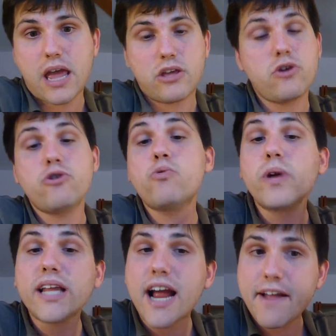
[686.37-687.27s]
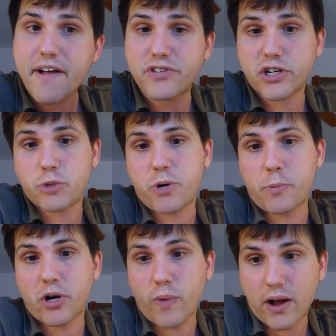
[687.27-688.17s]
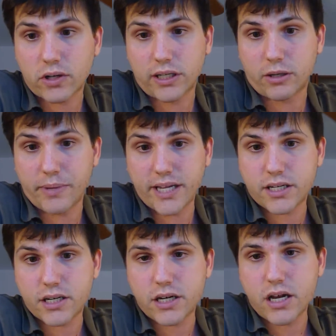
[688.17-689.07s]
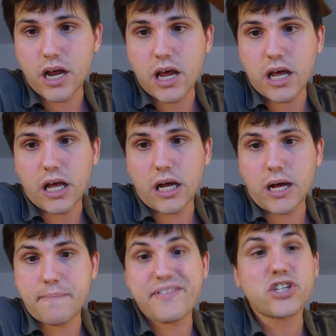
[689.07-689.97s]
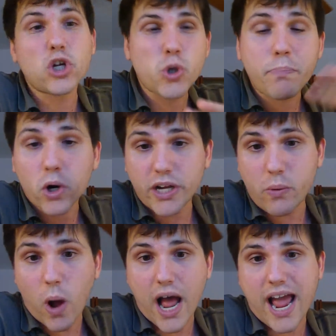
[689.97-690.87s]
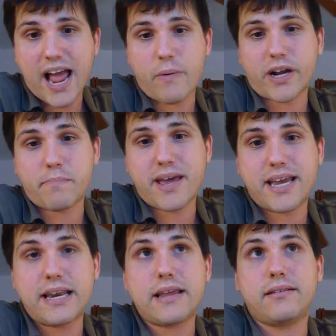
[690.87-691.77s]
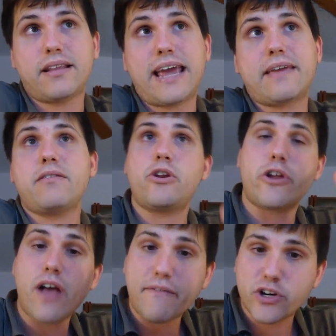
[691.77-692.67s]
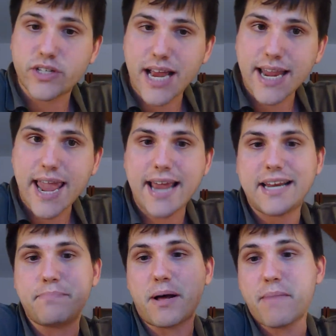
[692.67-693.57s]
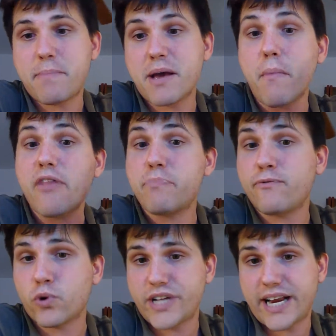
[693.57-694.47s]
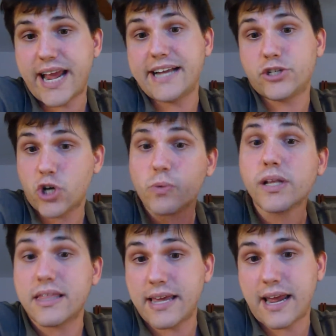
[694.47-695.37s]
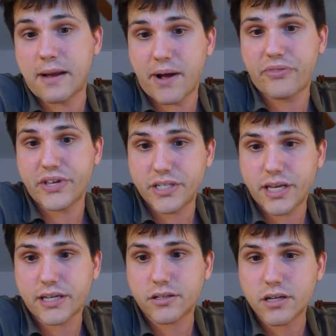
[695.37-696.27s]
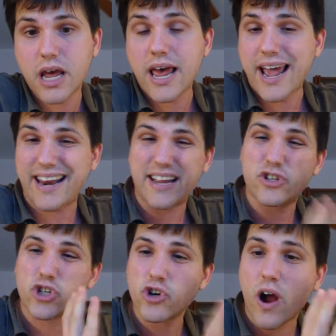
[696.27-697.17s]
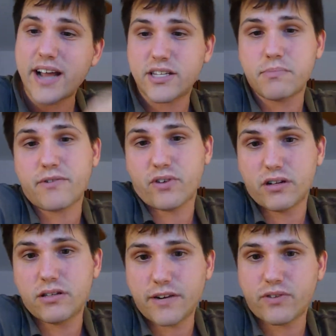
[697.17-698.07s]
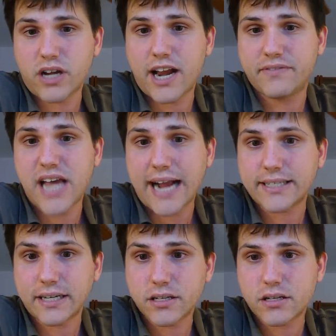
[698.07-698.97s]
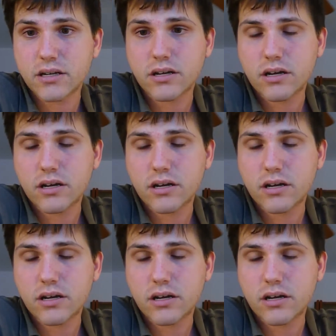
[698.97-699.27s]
You really kind of have to experiment around a little bit. And that's also partly why I recommend, like, you'll have your dedicated, but maybe a month before dedicated, start really thinking about these things and try some different kind of tactics.